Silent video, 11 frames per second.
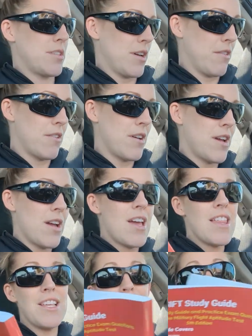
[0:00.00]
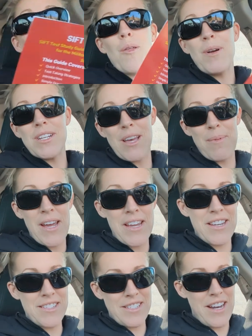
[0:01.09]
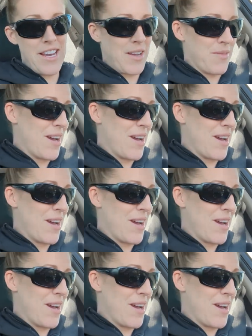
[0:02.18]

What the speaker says: So these are all the books I've been studying